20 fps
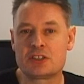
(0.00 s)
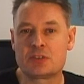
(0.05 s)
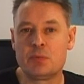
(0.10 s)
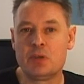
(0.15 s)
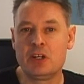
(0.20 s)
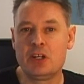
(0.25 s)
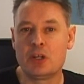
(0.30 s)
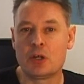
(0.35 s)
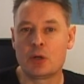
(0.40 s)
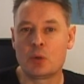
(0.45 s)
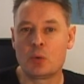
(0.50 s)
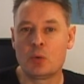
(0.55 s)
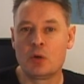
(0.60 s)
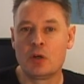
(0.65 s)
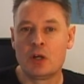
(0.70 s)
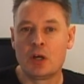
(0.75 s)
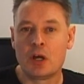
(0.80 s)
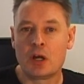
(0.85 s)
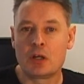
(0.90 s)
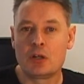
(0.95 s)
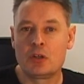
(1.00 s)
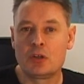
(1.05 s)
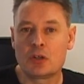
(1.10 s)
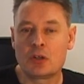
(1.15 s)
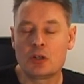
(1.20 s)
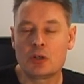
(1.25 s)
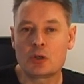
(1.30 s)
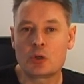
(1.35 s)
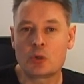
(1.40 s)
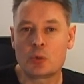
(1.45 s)
this video, and
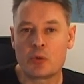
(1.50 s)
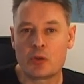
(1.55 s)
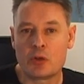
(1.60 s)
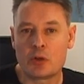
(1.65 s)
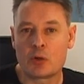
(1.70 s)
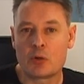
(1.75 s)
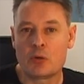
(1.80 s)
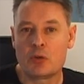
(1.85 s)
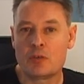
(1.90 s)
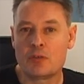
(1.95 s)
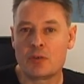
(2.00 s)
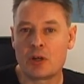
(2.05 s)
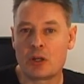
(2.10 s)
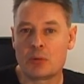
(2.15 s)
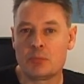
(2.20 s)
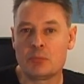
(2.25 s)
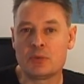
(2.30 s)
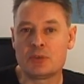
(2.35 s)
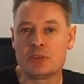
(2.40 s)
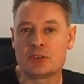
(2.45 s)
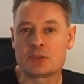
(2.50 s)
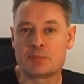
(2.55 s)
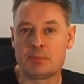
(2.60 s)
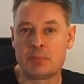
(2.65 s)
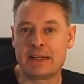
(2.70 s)
good luck with your own developments